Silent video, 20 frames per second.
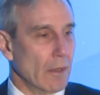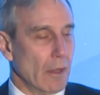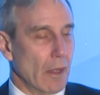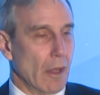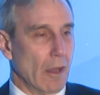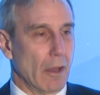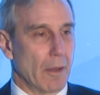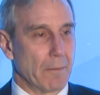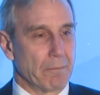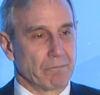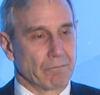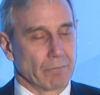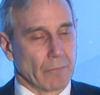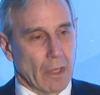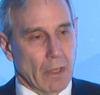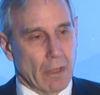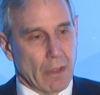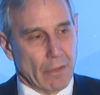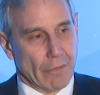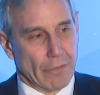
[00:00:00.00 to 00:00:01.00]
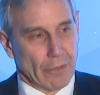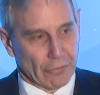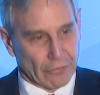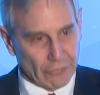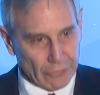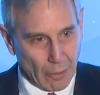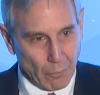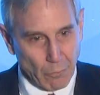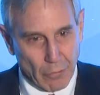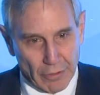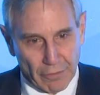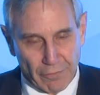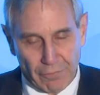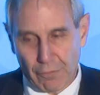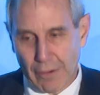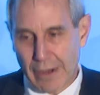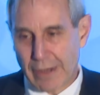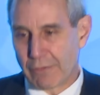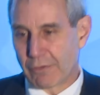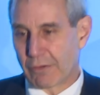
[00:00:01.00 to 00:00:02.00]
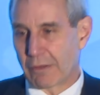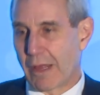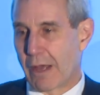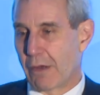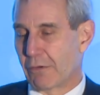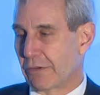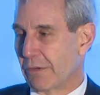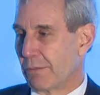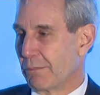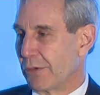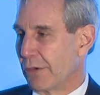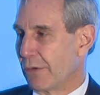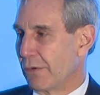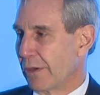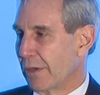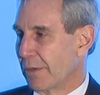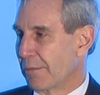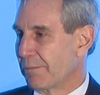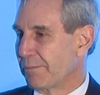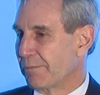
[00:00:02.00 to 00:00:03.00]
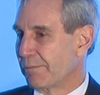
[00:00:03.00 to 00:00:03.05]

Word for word: Um, they're somewhat afraid of cloud computing.